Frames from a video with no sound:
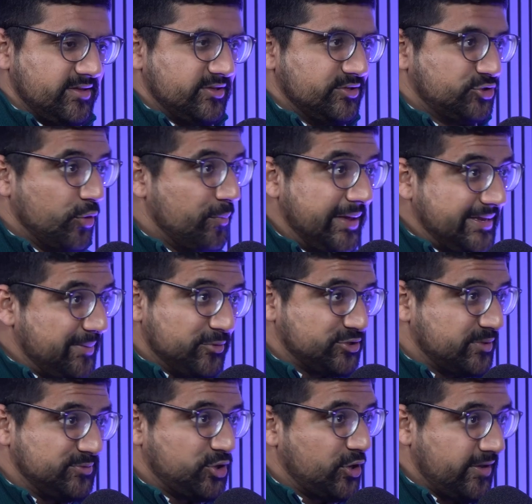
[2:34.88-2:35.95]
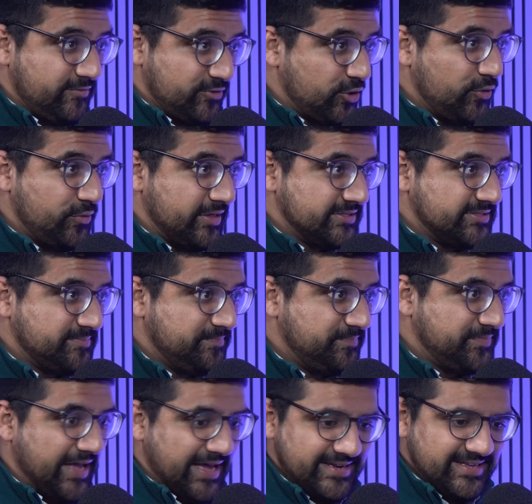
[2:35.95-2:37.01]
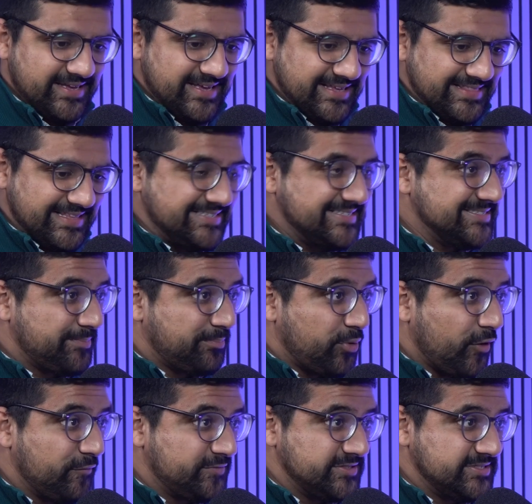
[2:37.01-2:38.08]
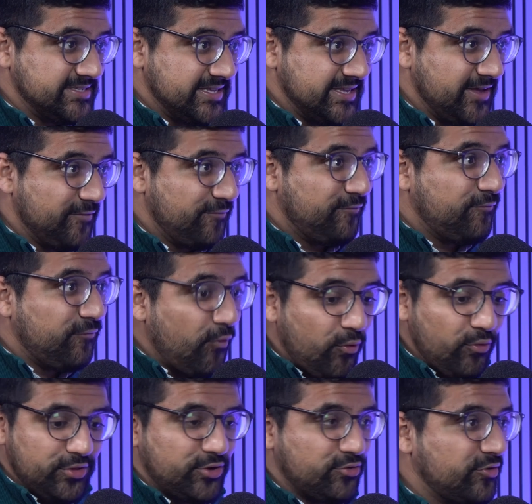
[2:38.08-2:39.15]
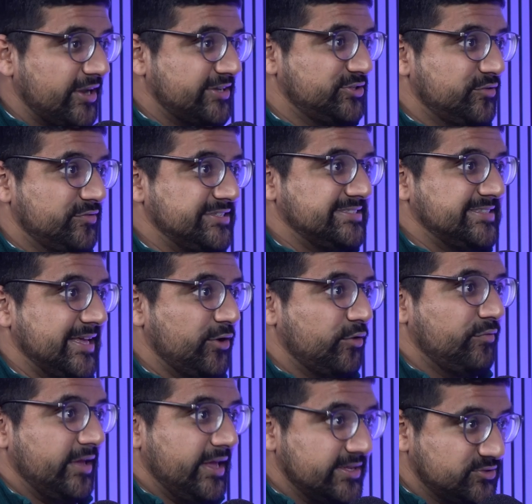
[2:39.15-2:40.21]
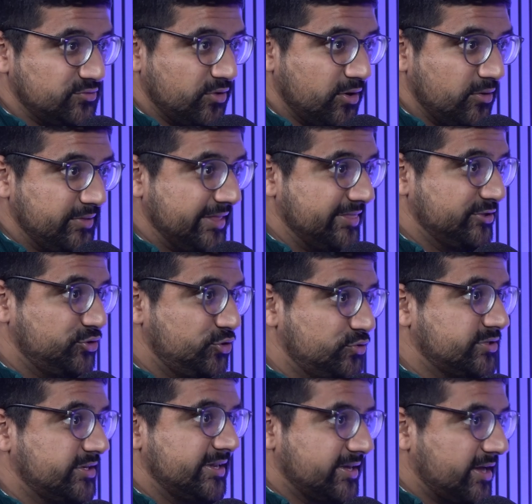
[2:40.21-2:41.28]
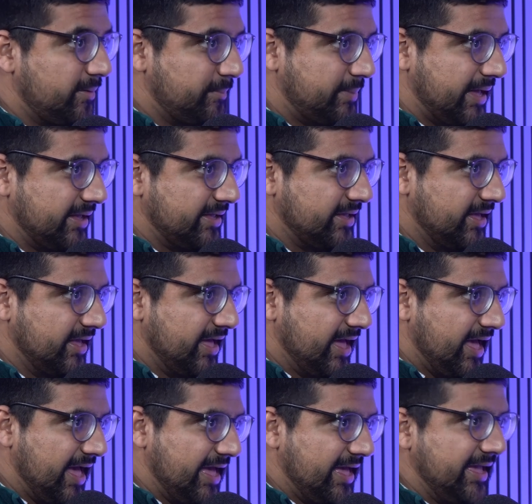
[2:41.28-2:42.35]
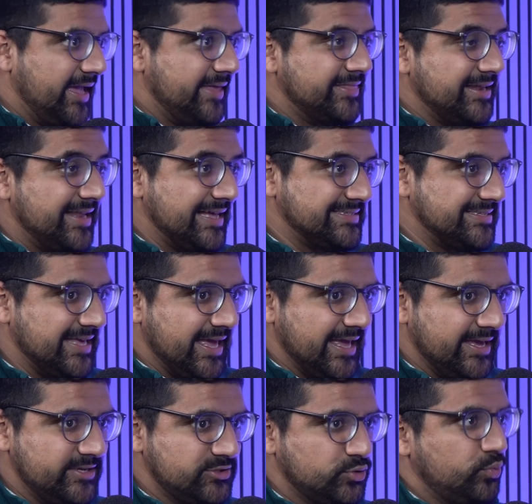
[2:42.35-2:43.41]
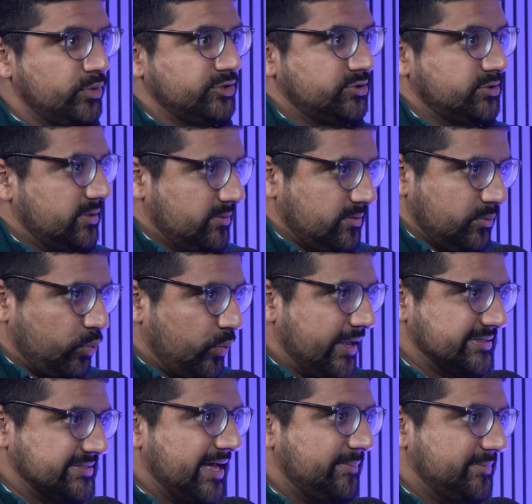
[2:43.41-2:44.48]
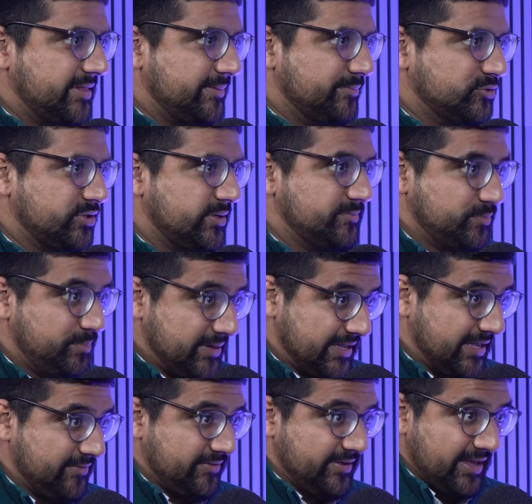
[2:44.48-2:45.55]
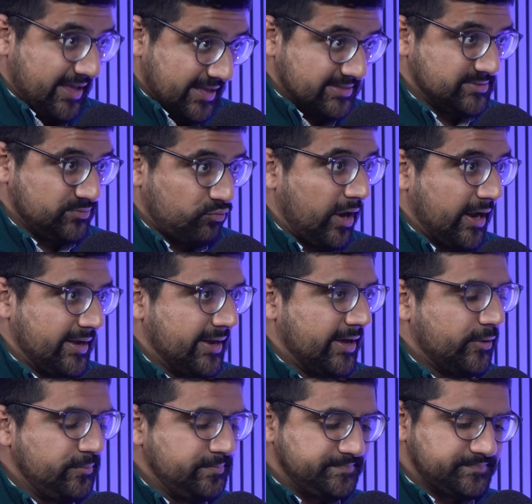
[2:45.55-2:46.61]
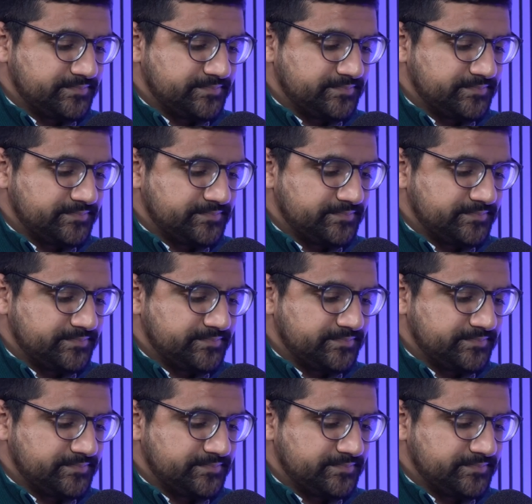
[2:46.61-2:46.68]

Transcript: So many Muslims don't even know this, that this is a prophecy for the creation of the state of Israel, that the Jews are going to come back in the latter age, which we as Ahmadiyya Muslims believe is right now.